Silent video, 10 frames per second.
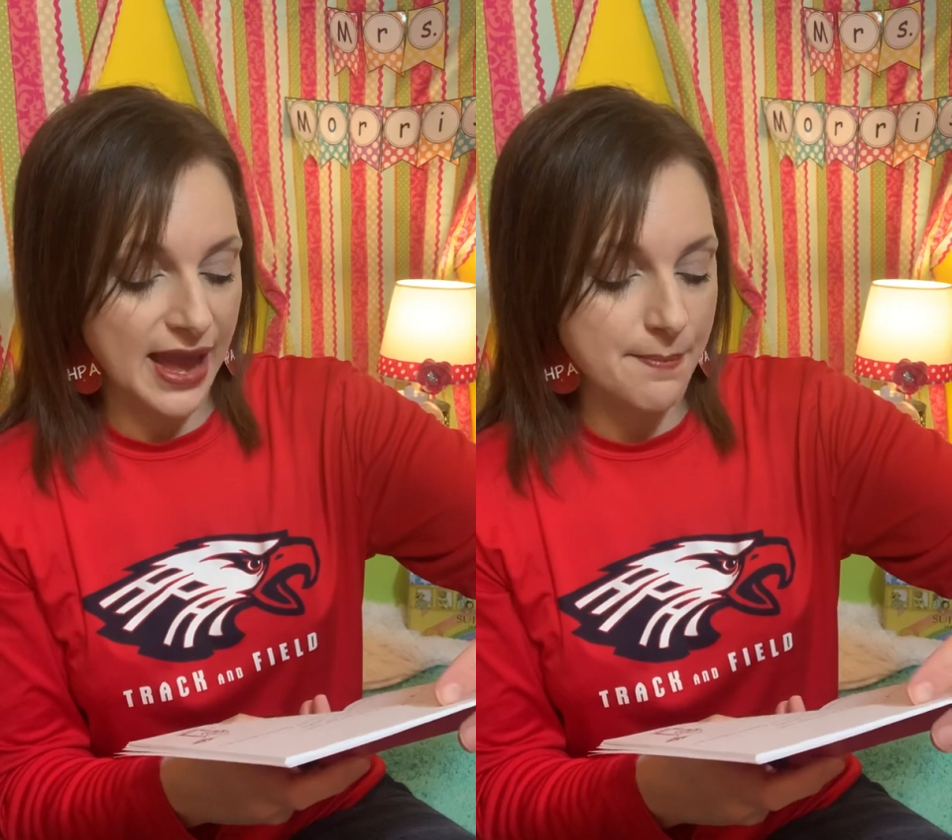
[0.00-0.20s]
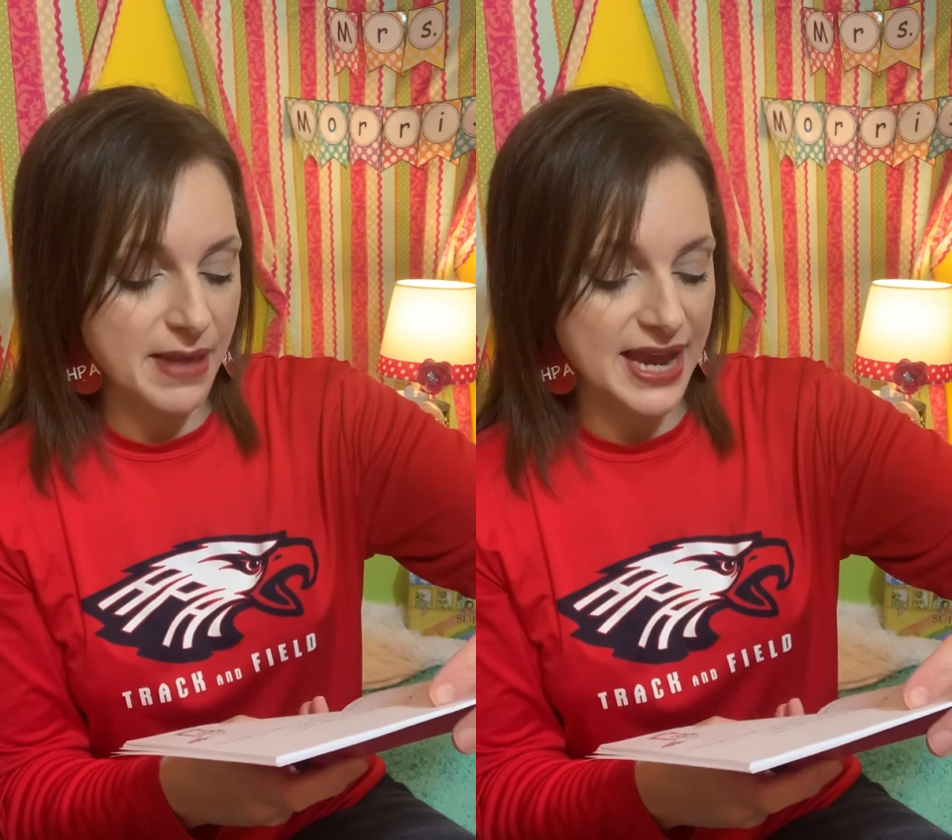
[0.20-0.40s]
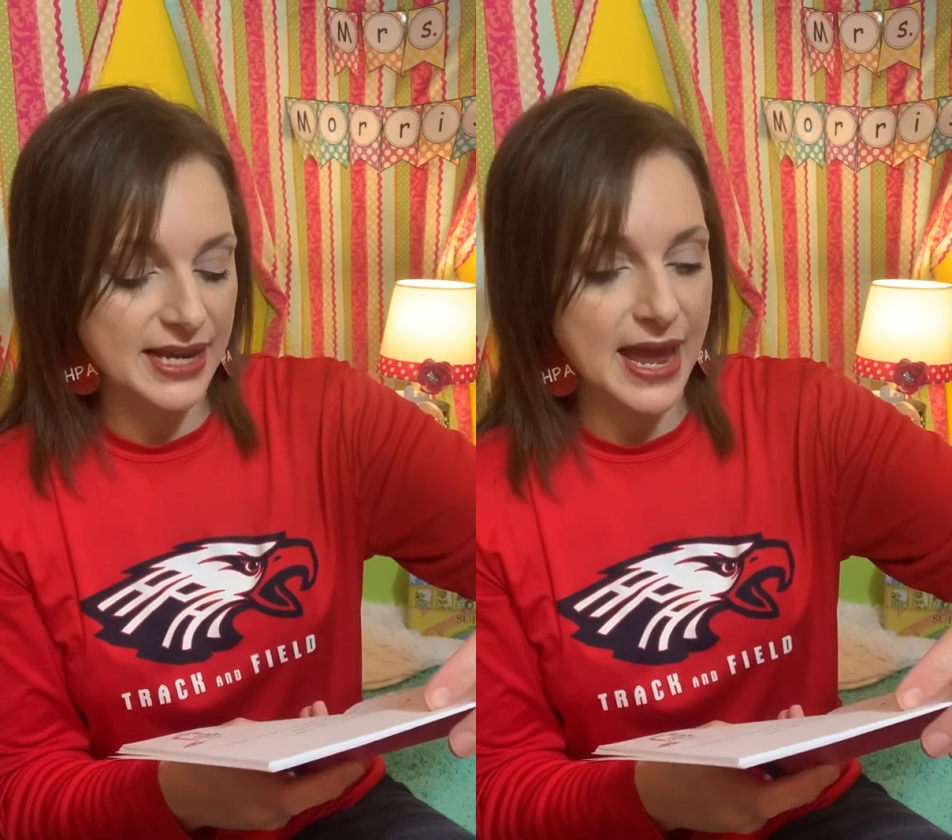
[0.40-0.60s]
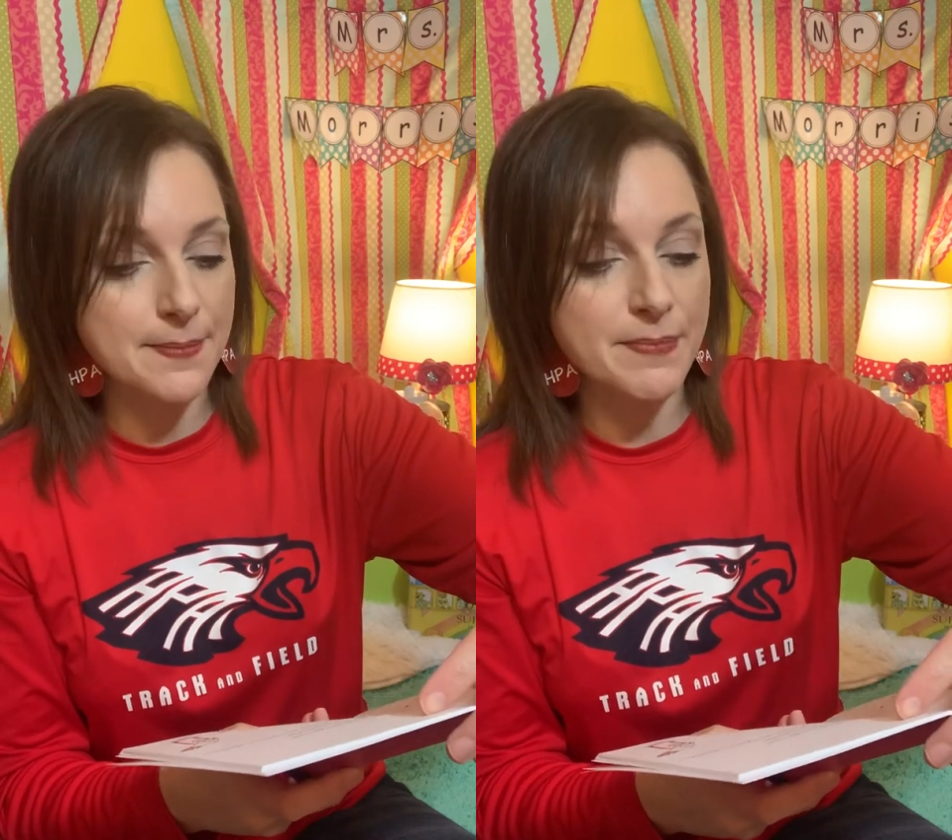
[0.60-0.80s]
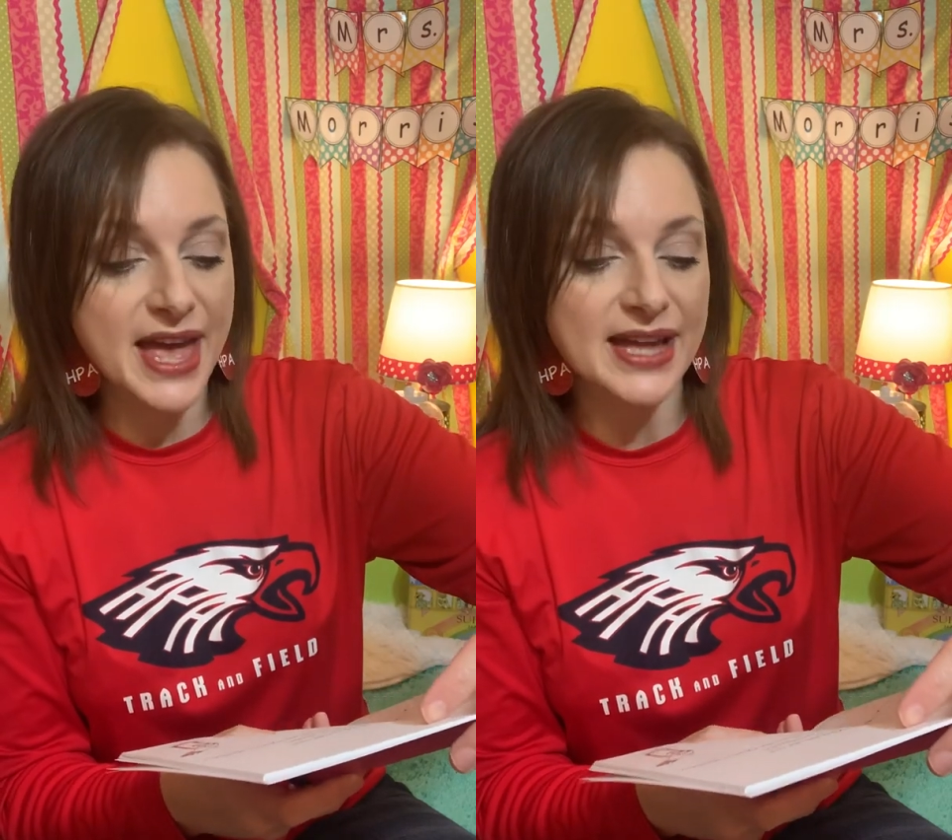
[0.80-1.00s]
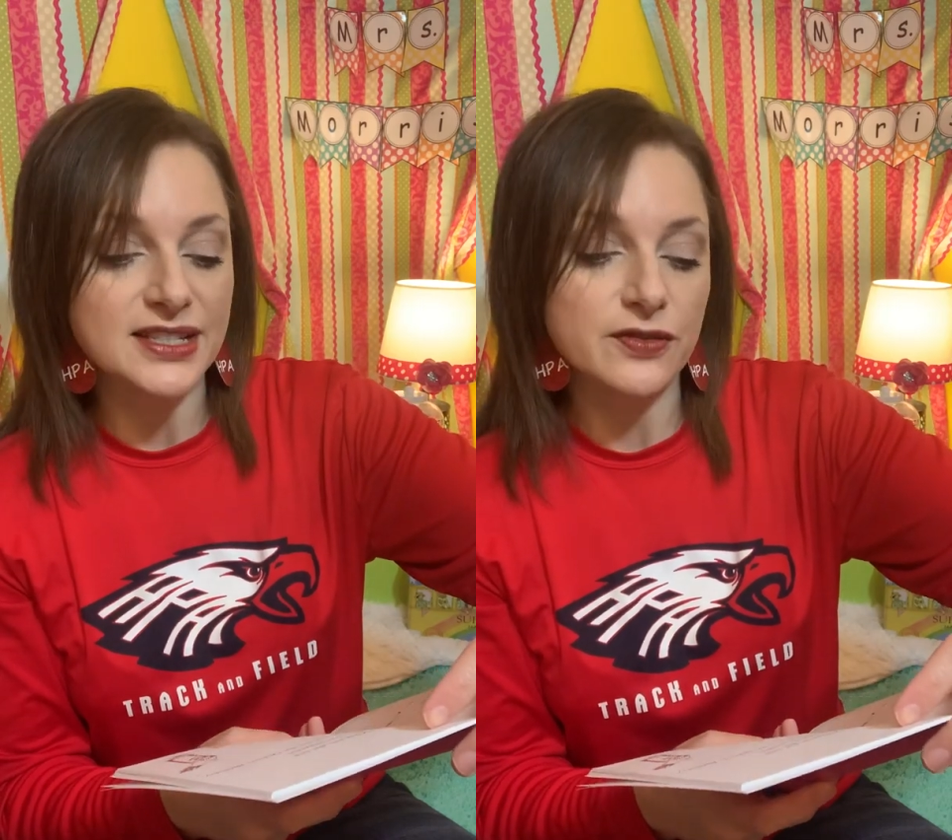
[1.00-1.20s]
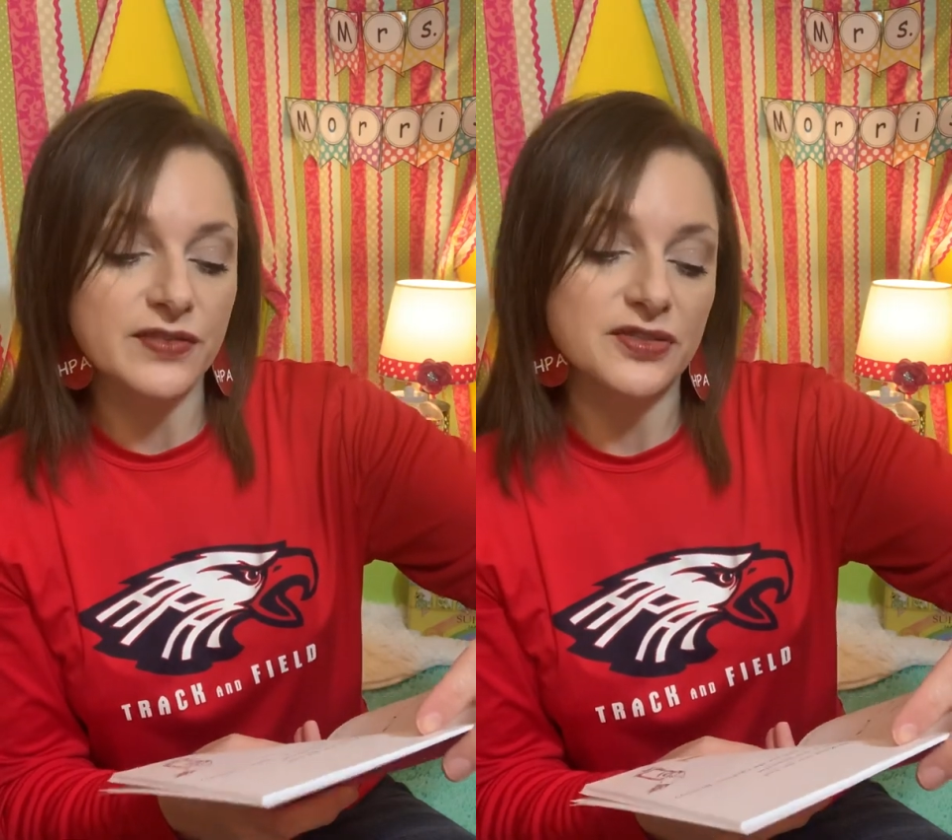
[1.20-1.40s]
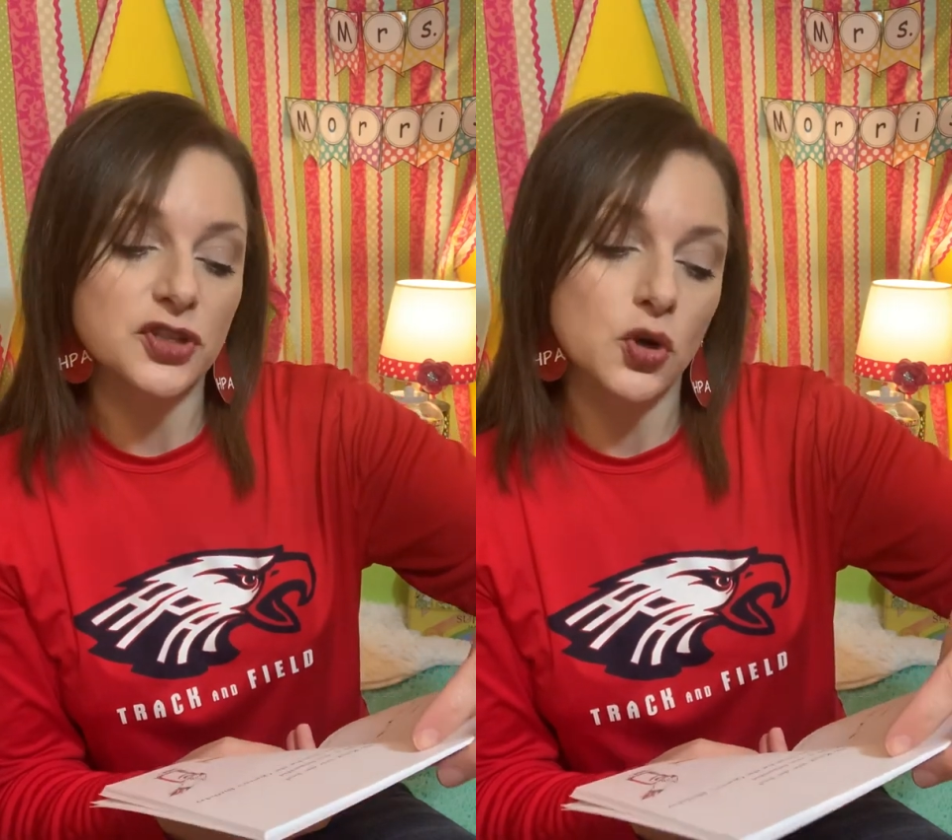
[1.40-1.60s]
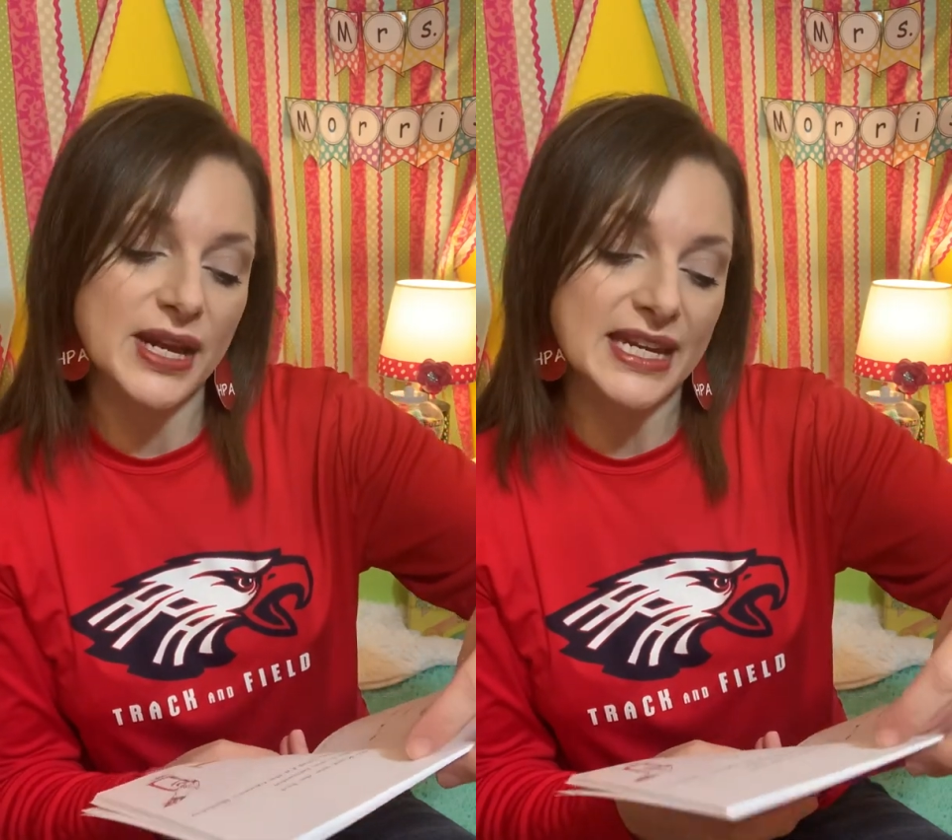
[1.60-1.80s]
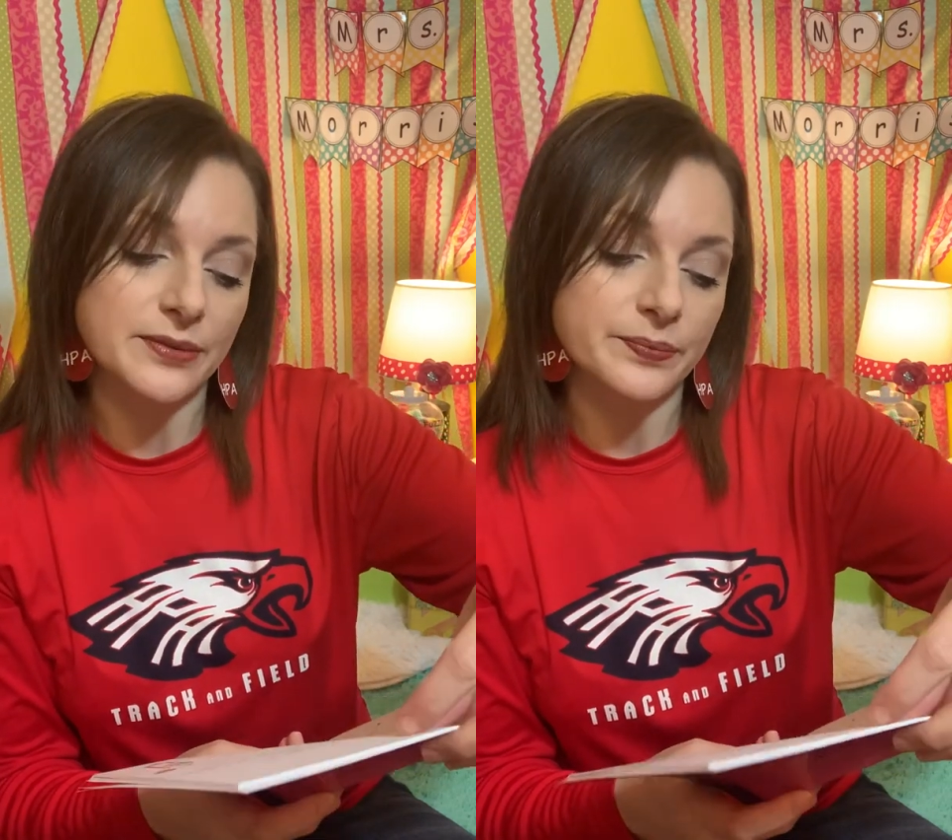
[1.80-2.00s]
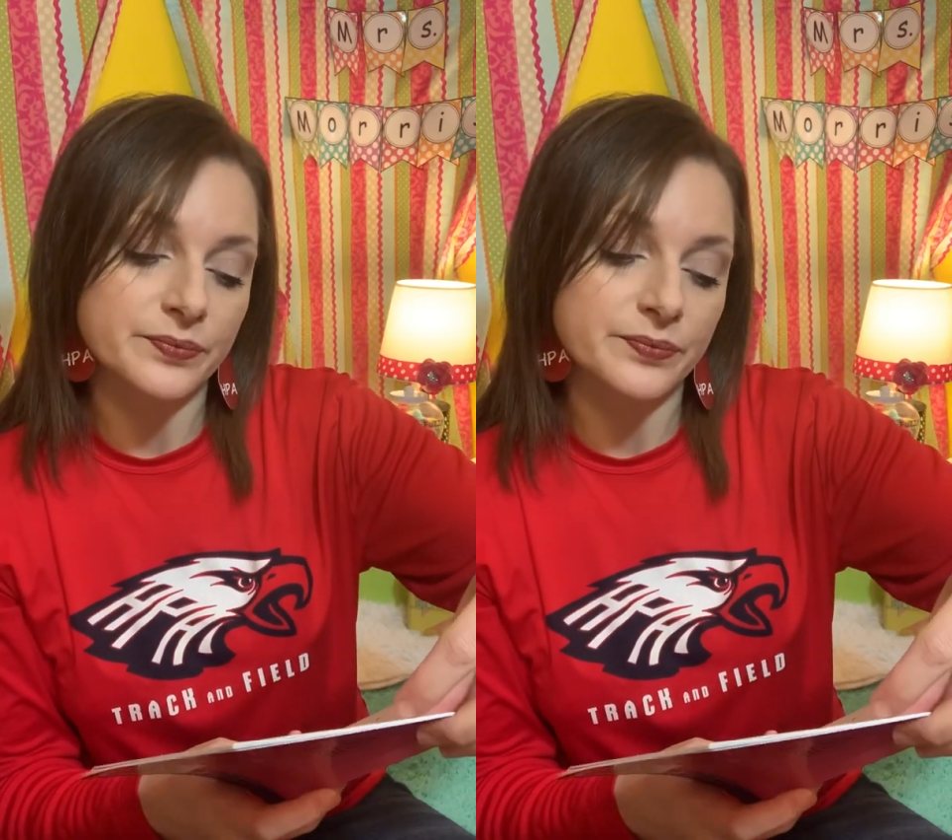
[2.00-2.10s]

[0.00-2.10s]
and made a bed to fit the queen.